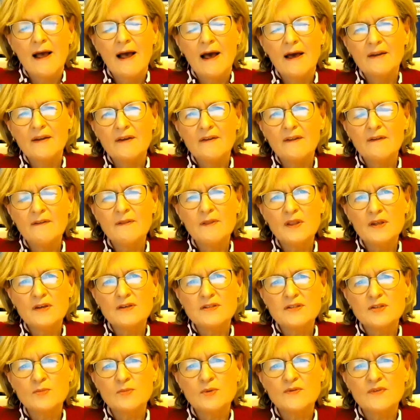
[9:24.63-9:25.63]
And I think the
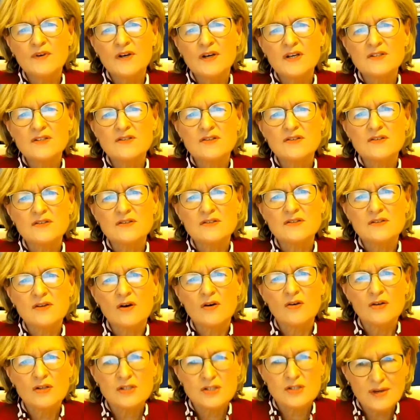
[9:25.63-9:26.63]
supervisors
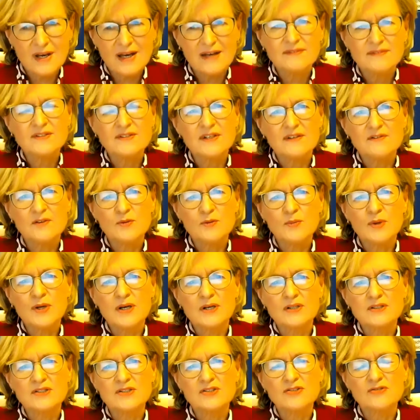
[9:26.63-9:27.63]
also have to have the
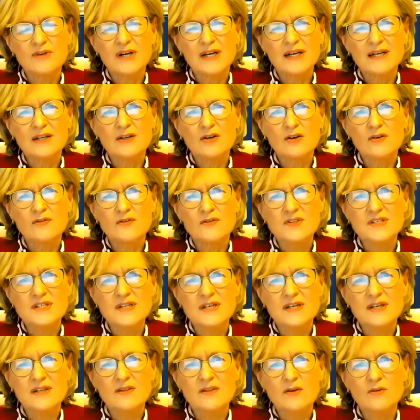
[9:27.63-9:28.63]
power to directly
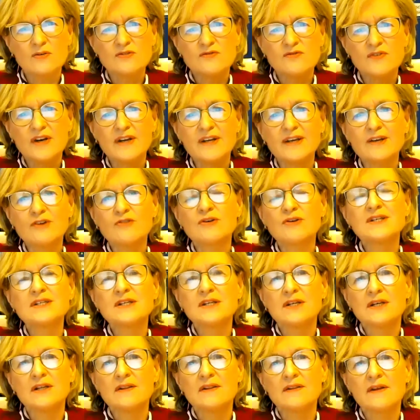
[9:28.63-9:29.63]
oversee those very
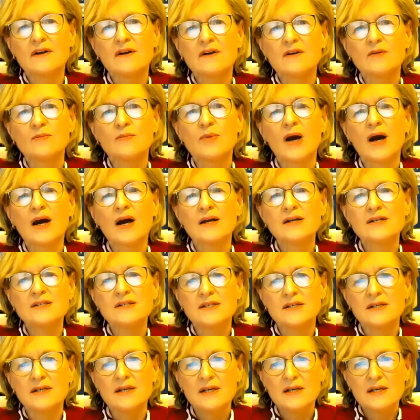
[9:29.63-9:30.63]
critical
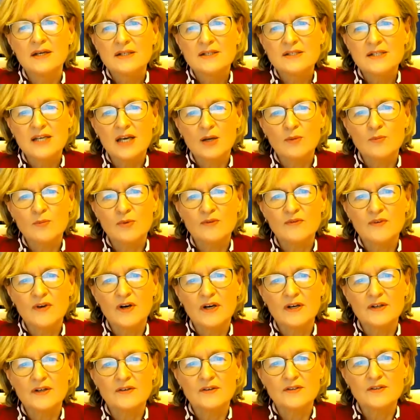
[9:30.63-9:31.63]
third-party tech
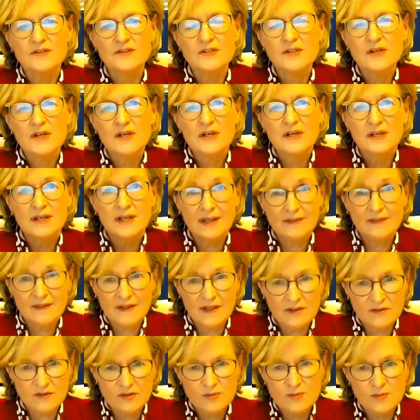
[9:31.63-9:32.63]
providers, get
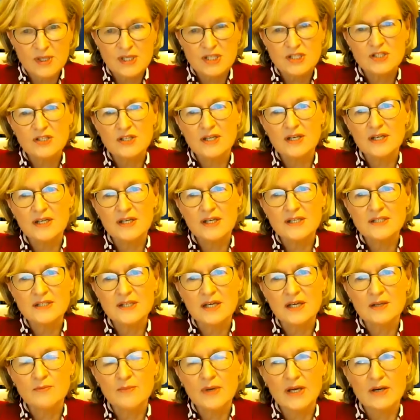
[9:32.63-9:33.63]
the information they need
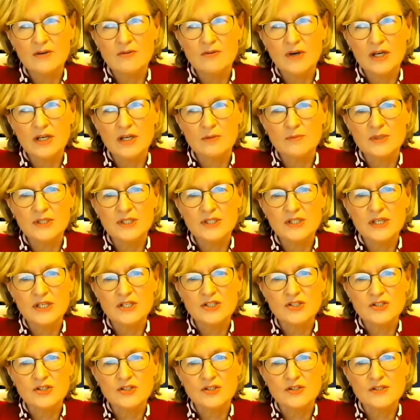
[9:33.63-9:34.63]
and make
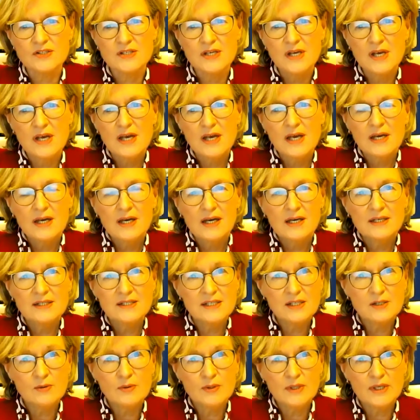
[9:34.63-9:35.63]
recommendations. And
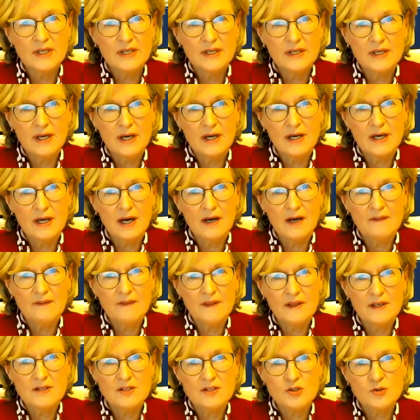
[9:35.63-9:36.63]
equally, I
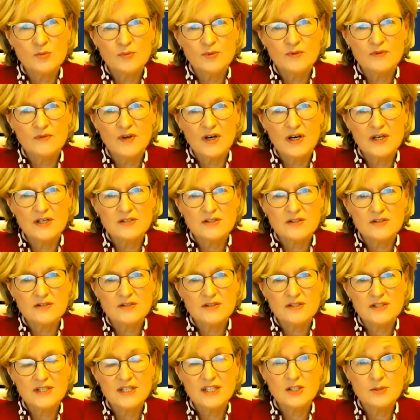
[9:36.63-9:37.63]
think
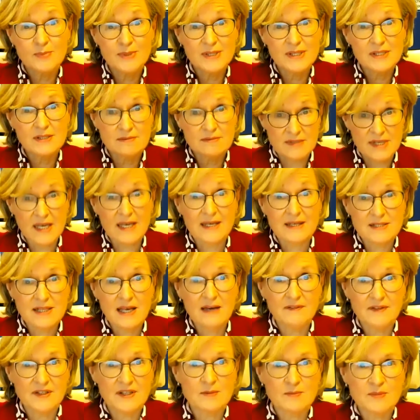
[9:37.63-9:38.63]
supervisors need to be tech
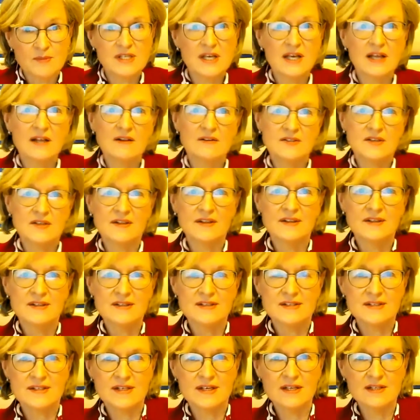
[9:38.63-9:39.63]
savvy themselves. I think the
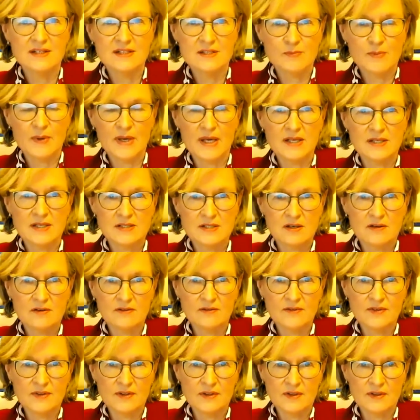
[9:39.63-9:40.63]
skills base
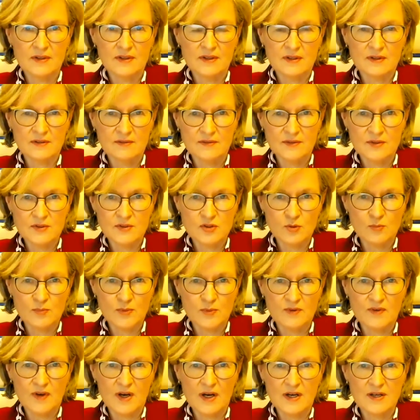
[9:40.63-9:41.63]
of the
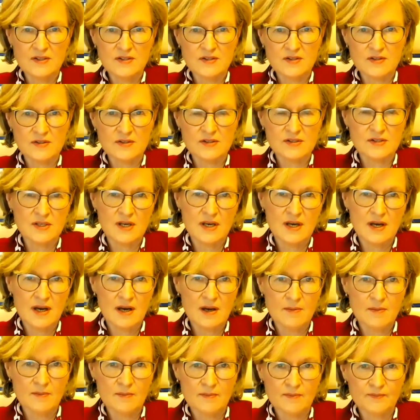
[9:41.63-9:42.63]
supervisors
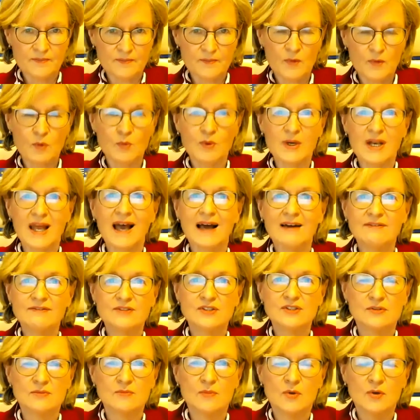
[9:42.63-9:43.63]
will have
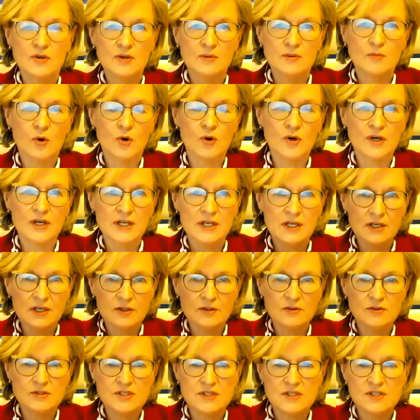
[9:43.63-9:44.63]
to more and more
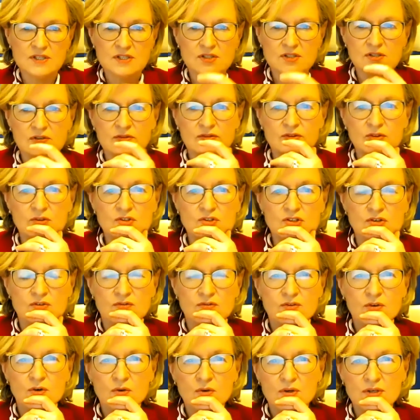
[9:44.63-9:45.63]
include this future
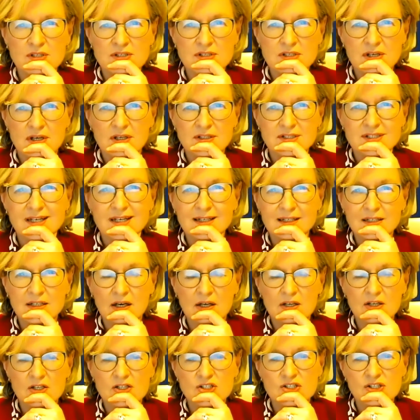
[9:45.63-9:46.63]
focus on
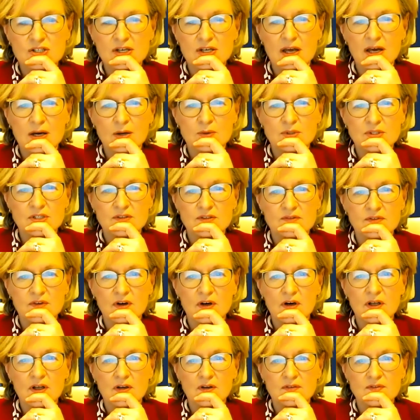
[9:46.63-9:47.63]
technology and how it
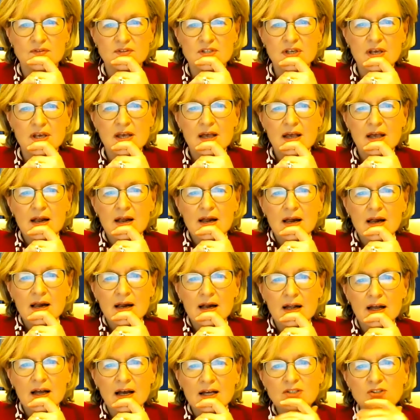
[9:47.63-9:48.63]
evolves.
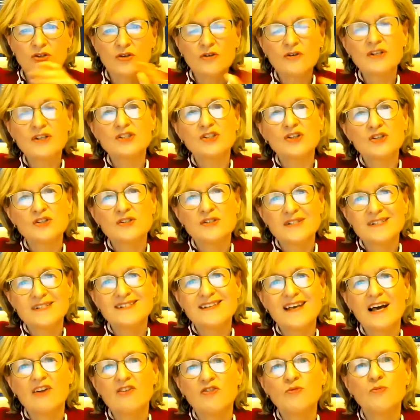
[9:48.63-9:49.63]
And DORA does
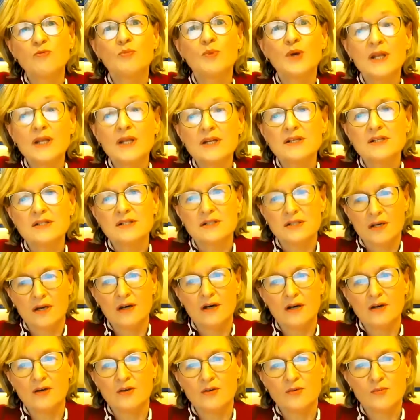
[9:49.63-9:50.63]
itself build
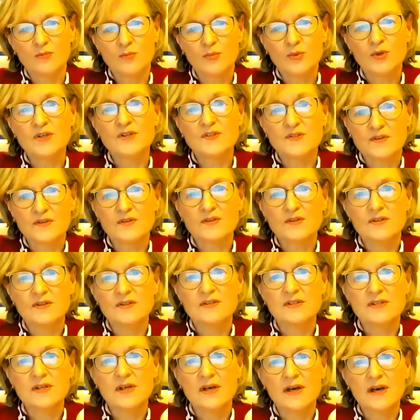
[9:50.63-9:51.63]
on
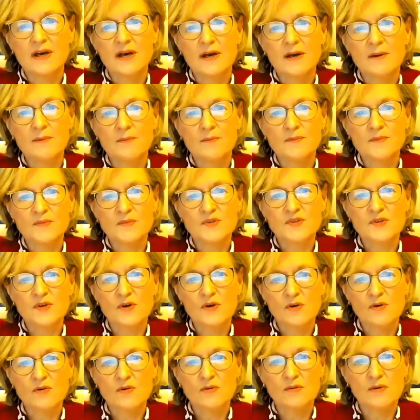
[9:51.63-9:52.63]
precedents.
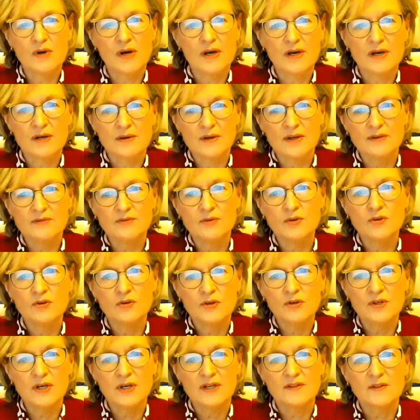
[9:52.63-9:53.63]
So if you
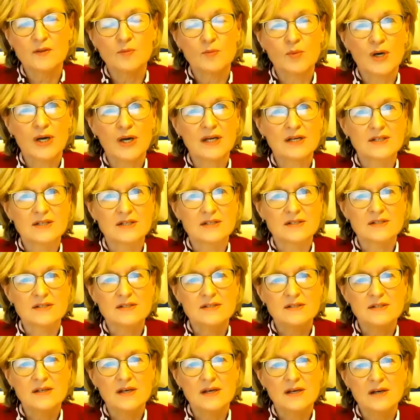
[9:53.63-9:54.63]
look at the
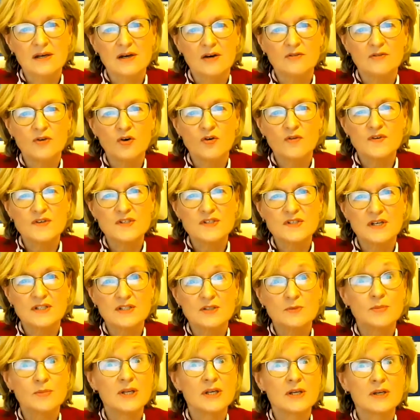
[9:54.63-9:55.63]
practice of oversight
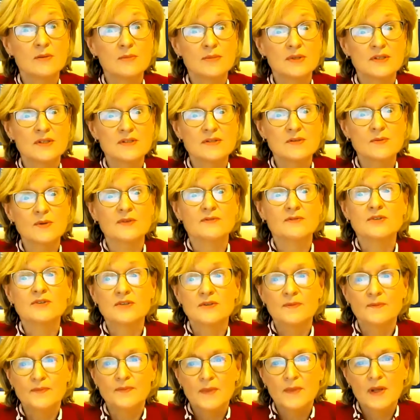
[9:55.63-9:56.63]
applicable to
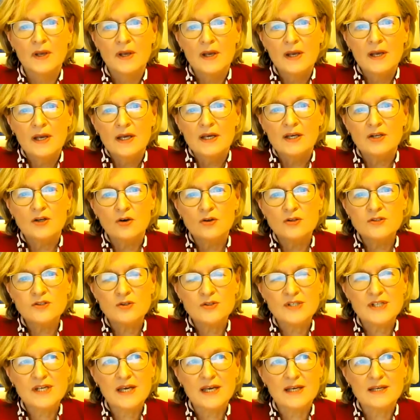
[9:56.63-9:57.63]
SWIFT, it also
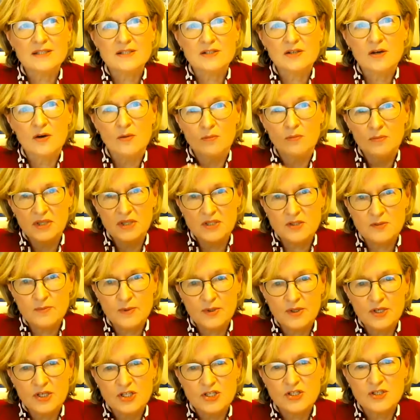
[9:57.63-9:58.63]
takes some
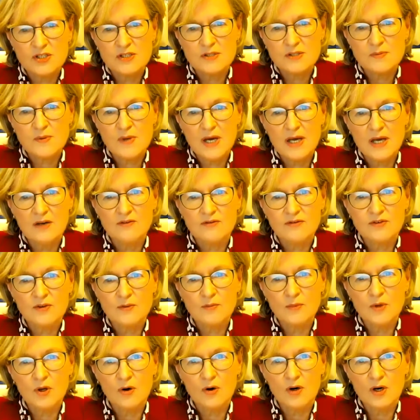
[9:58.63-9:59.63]
inspiration as well
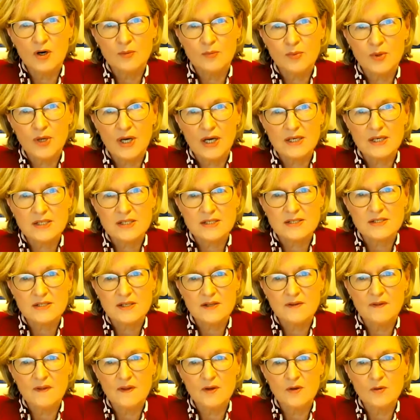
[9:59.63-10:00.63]
from law and practice
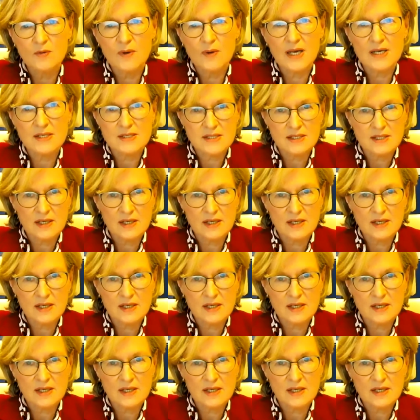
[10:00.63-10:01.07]
in the US.